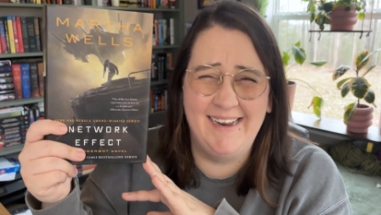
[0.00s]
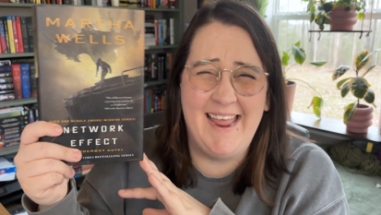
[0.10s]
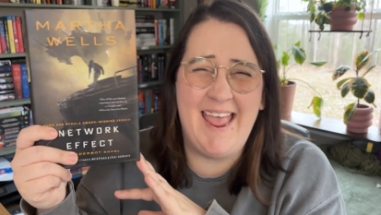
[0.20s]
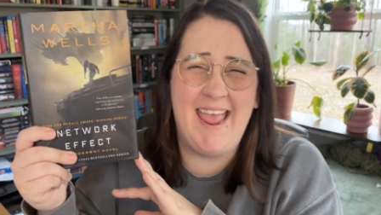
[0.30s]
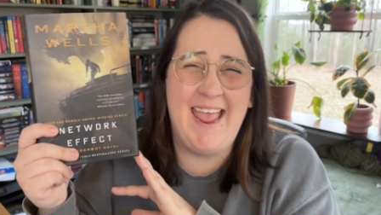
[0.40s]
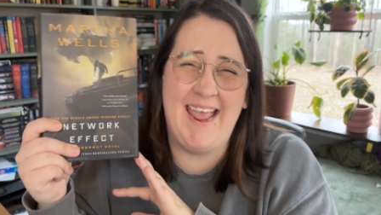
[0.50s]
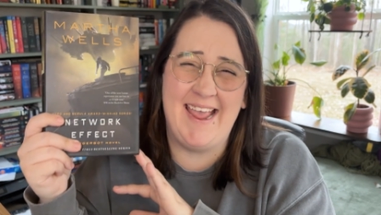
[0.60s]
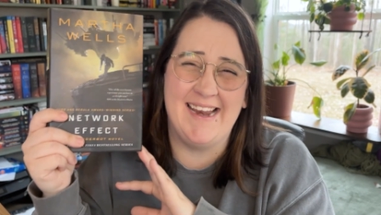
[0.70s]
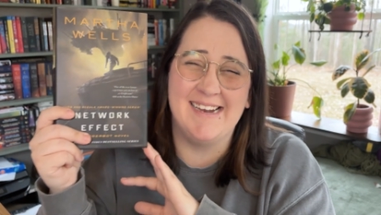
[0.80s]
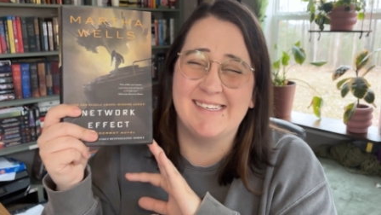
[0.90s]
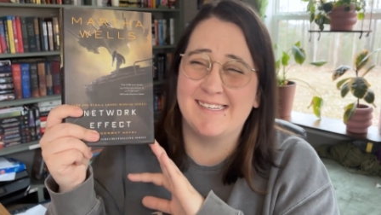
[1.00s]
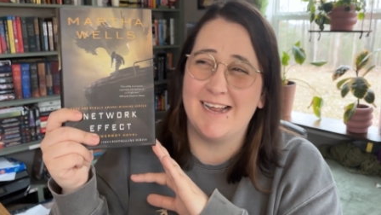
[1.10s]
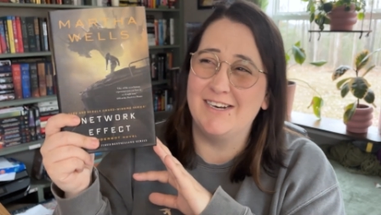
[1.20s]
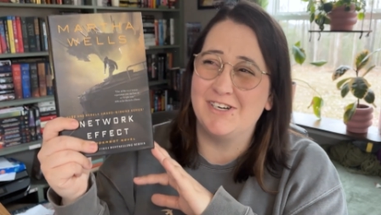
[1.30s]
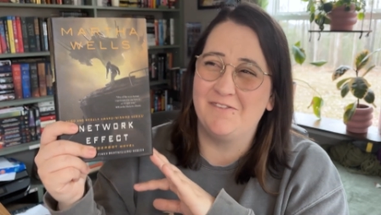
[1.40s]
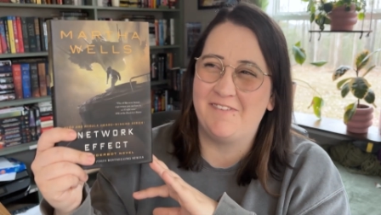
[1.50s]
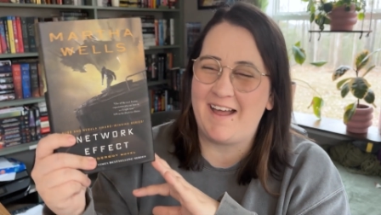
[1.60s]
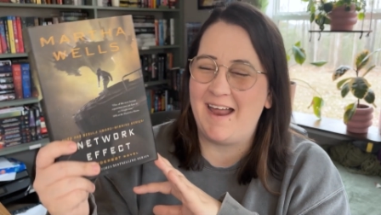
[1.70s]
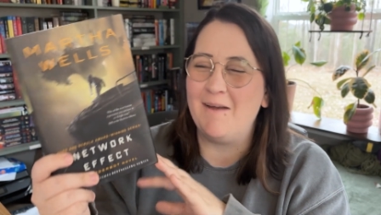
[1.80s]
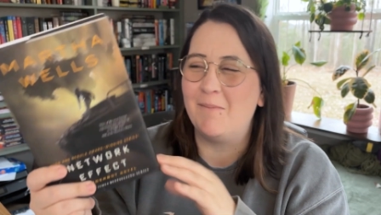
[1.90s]
And it's such a
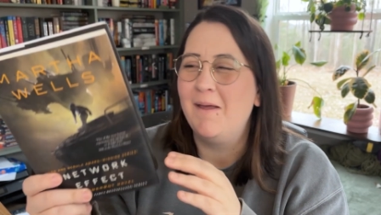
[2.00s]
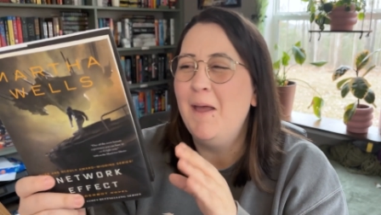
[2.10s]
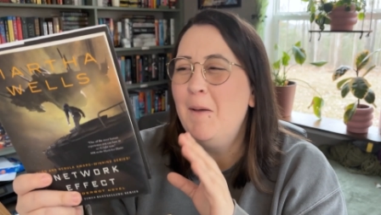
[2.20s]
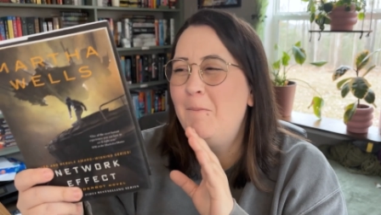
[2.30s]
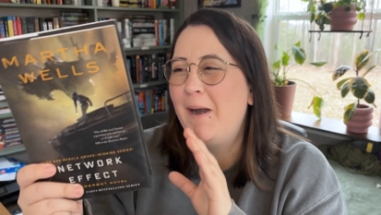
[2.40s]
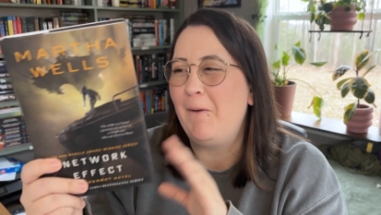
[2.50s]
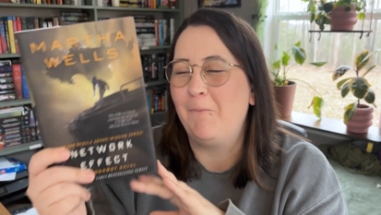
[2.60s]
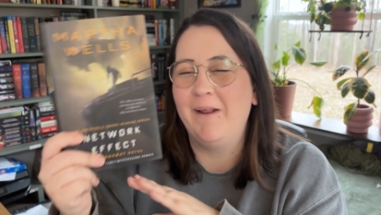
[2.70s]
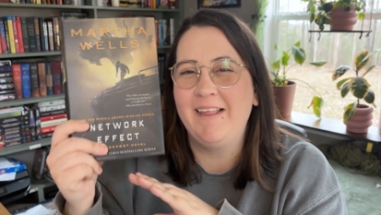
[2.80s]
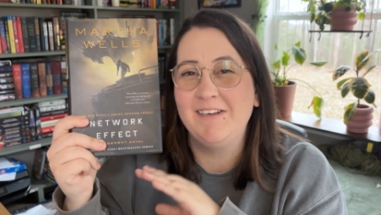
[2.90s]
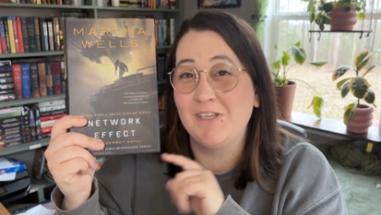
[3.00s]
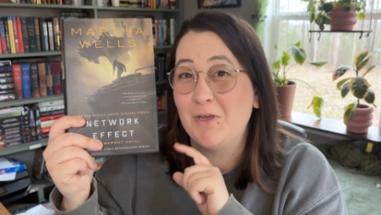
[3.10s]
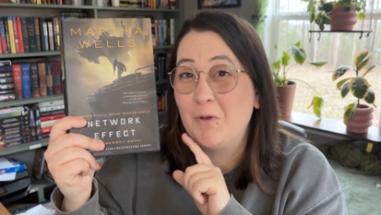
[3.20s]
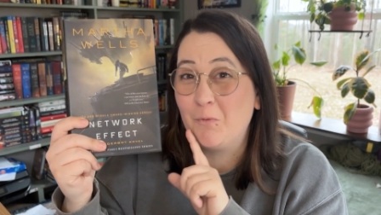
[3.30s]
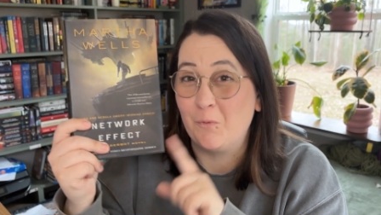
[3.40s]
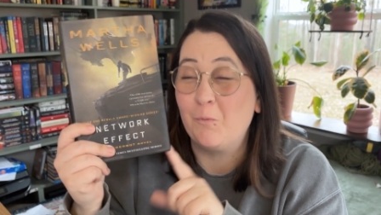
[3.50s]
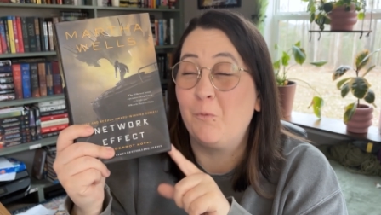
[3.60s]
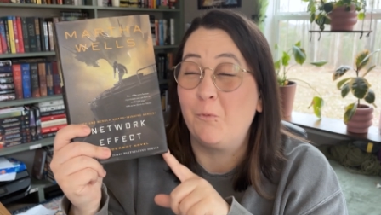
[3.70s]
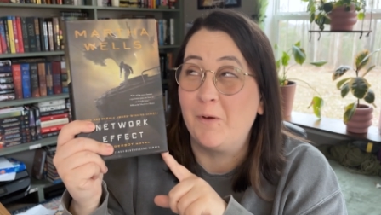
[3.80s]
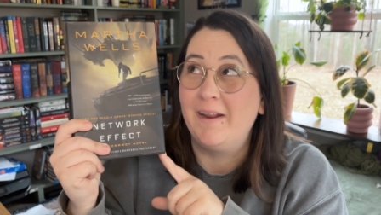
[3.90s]
vibe, but I really
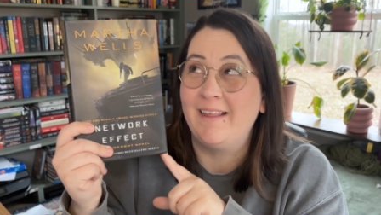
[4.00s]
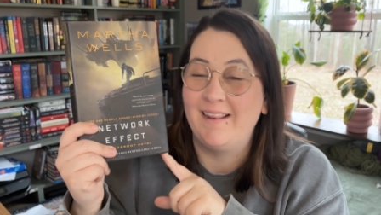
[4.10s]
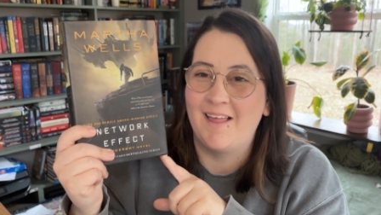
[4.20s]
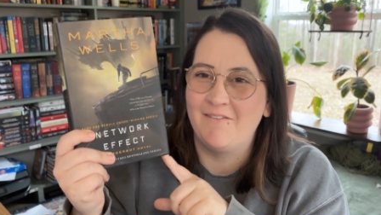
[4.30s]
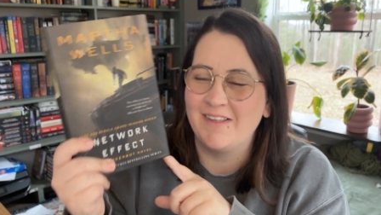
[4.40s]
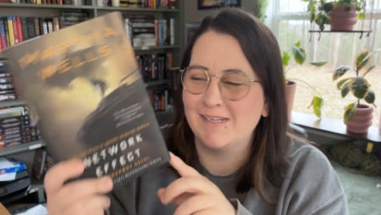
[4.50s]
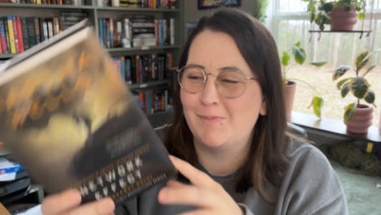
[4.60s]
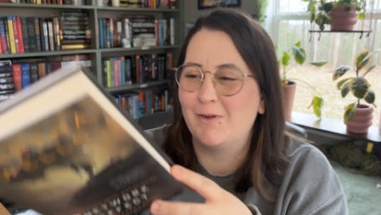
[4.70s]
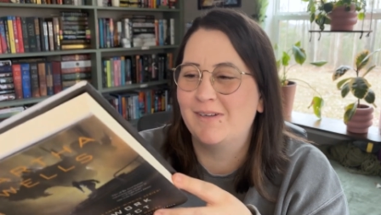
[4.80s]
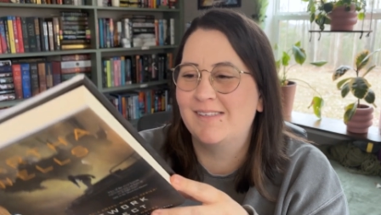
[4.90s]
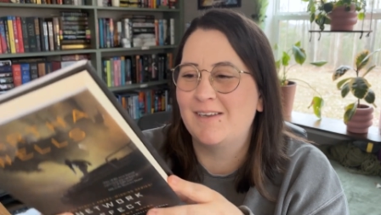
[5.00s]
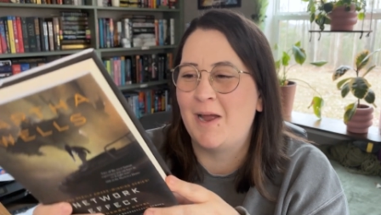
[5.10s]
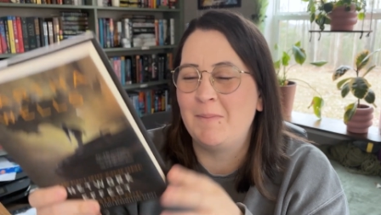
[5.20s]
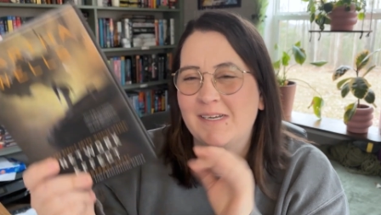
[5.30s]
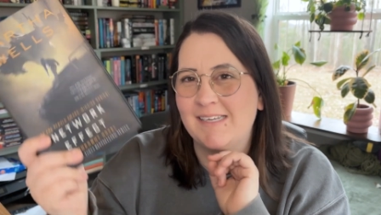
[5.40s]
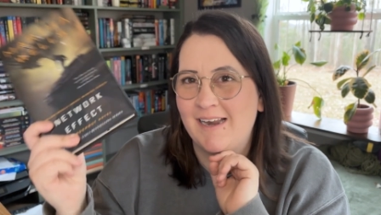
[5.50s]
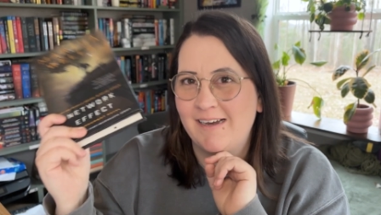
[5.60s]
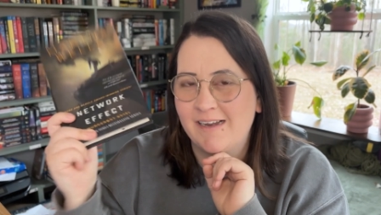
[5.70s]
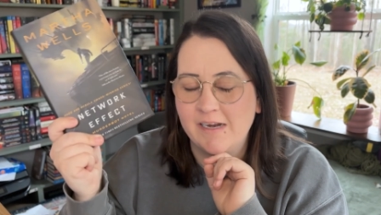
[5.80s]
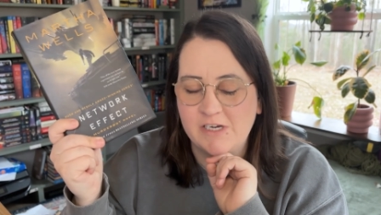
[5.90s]
love these books, so I'm
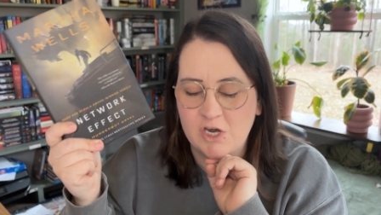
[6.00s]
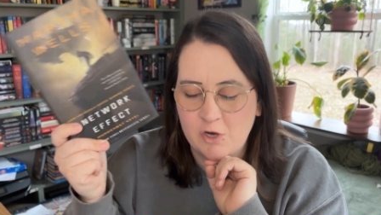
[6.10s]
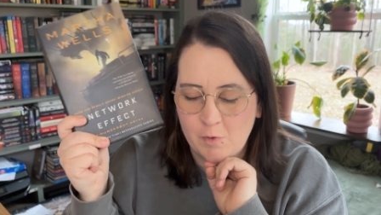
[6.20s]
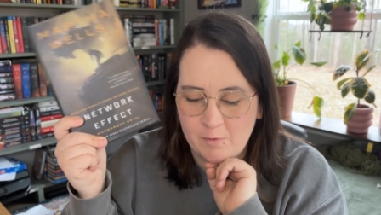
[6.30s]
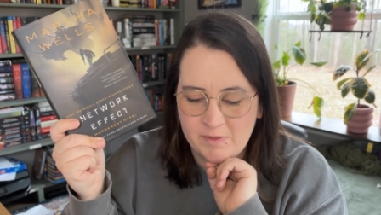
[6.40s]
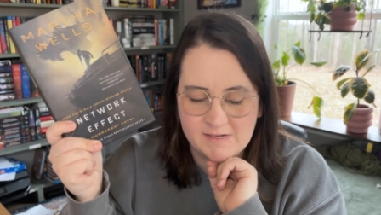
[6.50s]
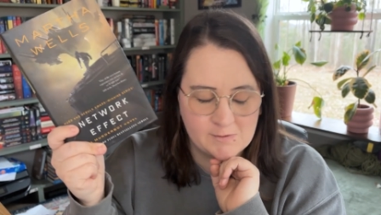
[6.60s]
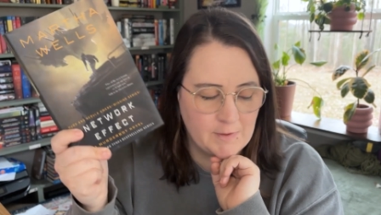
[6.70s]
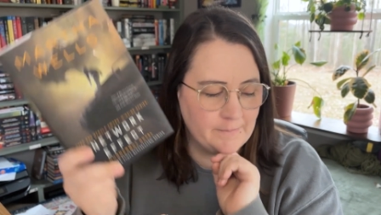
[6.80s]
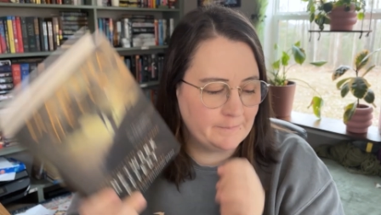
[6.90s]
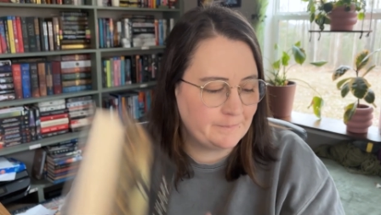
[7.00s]
excited to continue on with this one.